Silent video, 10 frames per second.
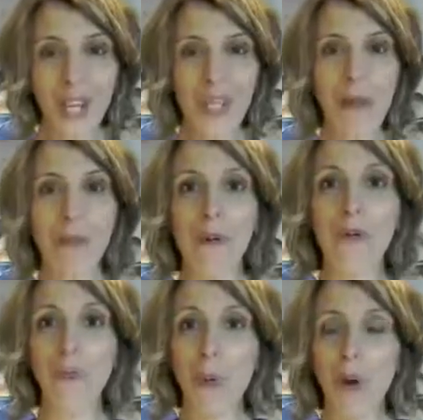
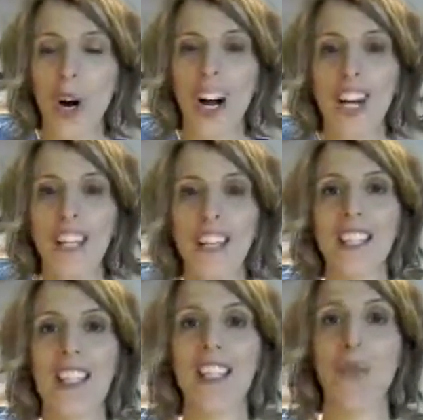number 4,
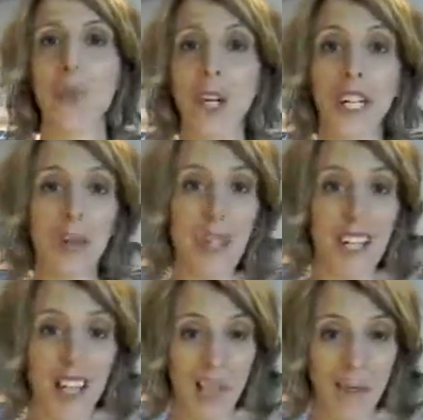is working with
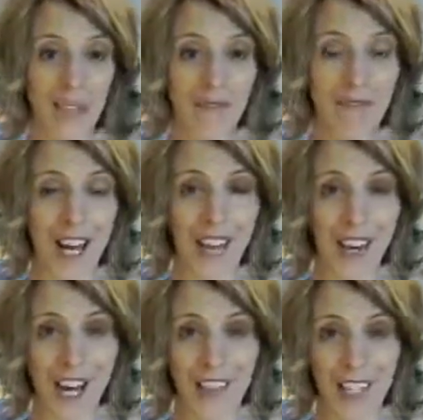the element of
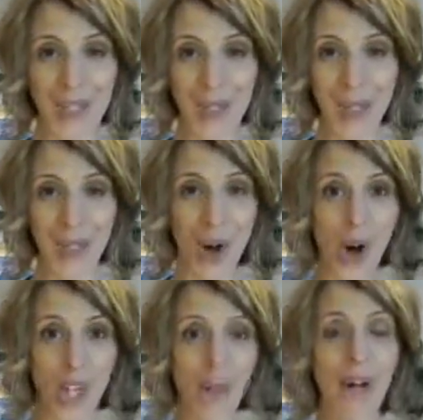fire. And this one is
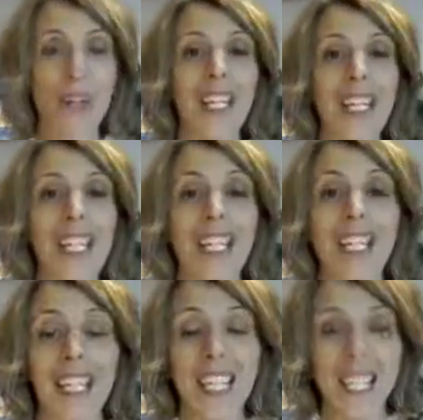all about
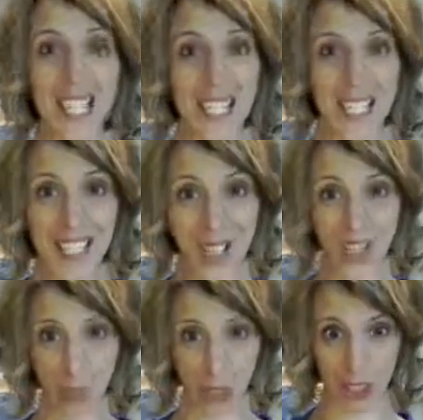getting
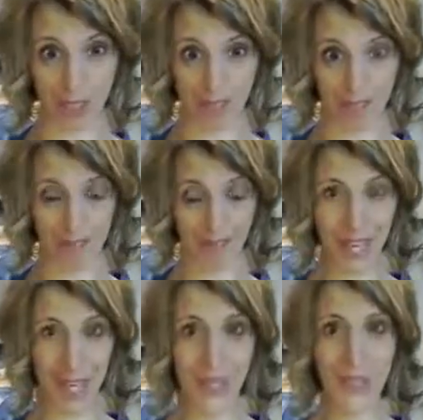sensual.
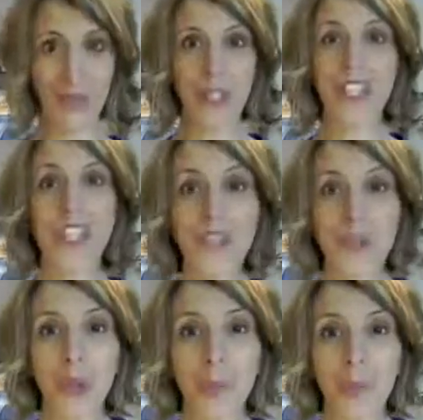So
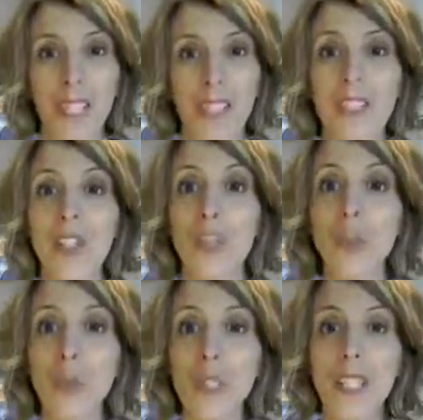sensual means
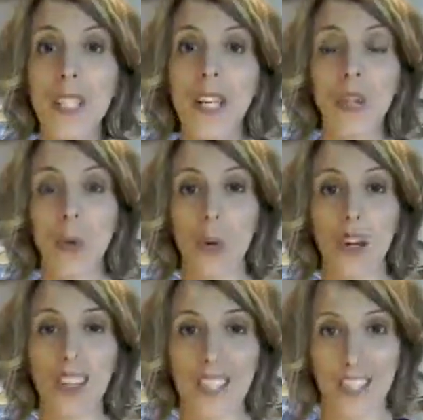using
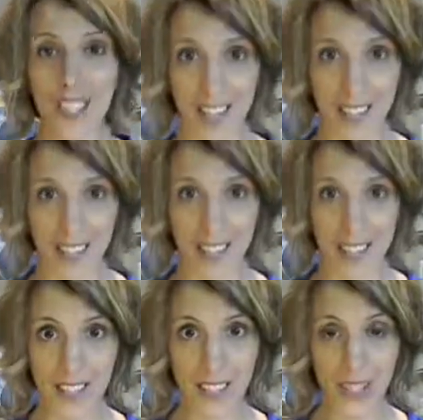your senses.